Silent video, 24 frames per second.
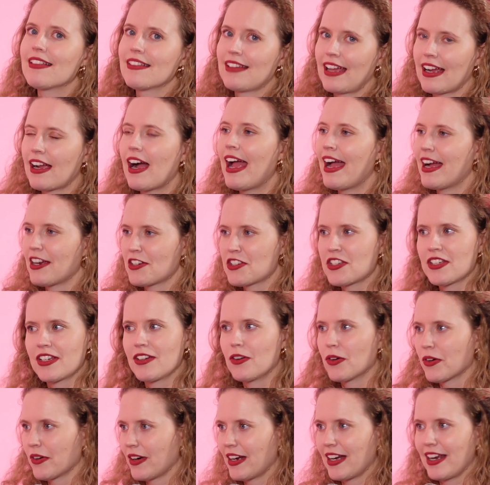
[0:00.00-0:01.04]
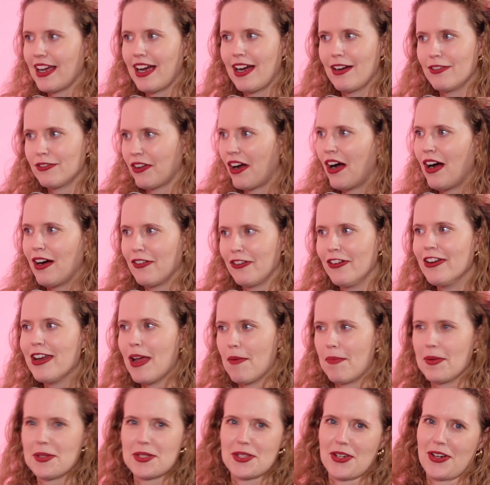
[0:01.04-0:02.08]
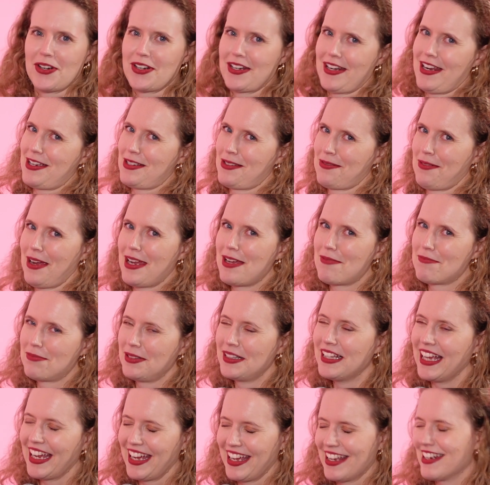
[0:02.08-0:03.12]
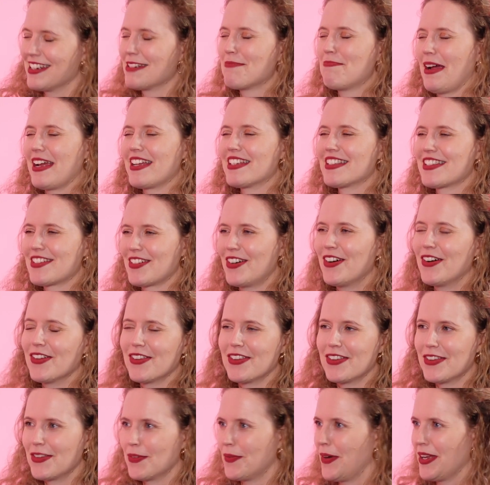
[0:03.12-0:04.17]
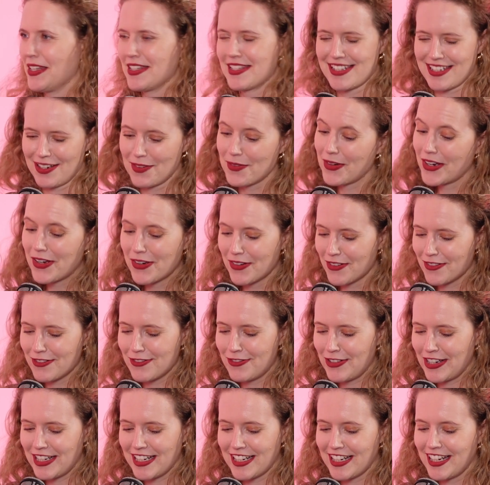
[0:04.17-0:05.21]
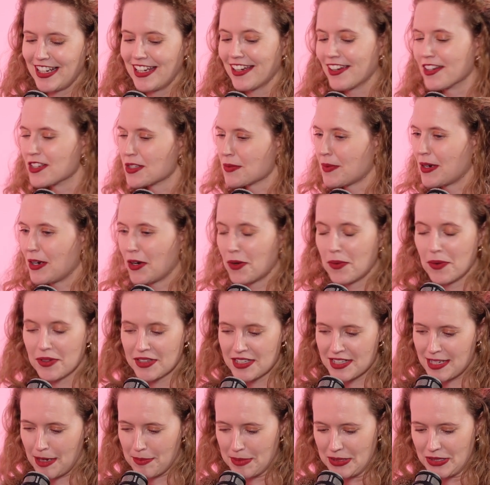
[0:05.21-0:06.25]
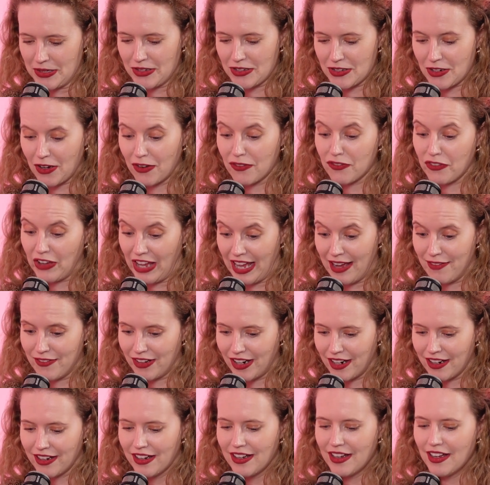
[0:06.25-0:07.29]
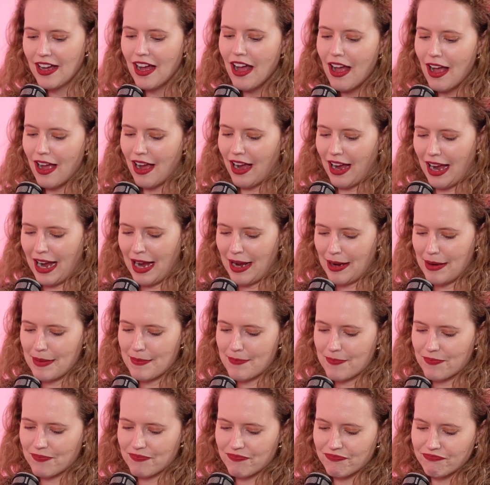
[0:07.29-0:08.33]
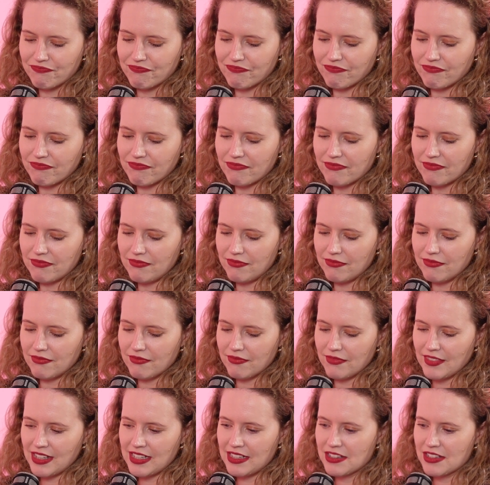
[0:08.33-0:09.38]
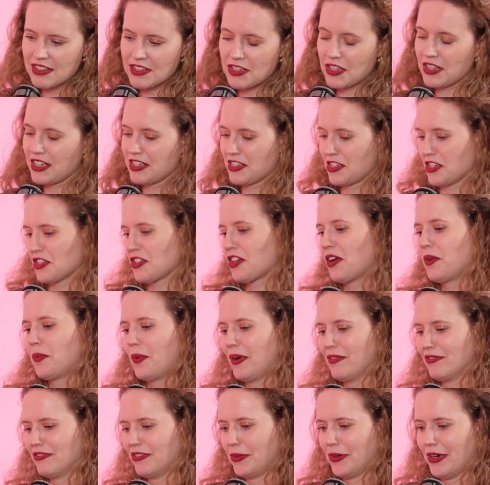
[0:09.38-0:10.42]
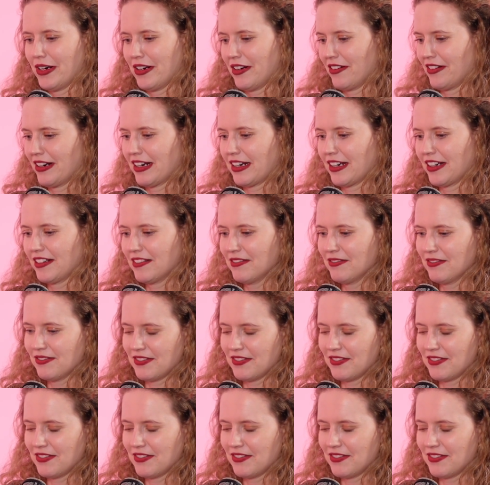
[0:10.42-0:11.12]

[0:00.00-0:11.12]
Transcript: I actually already have half an episode next week planned based on the ones that we couldn't fit in here because we don't want this episode to go forever. So let's just go 1 for 1, I reckon.